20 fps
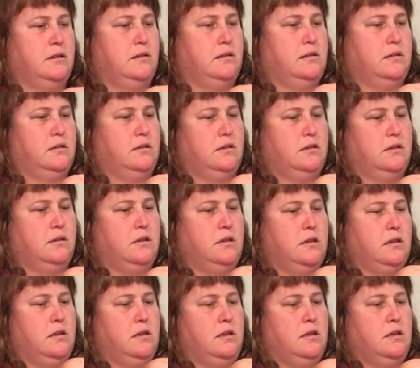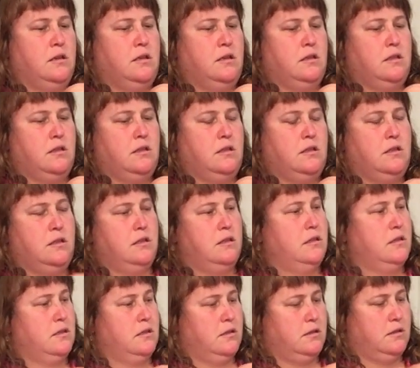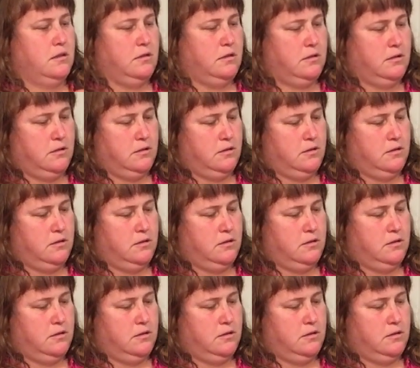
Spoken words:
[no speech]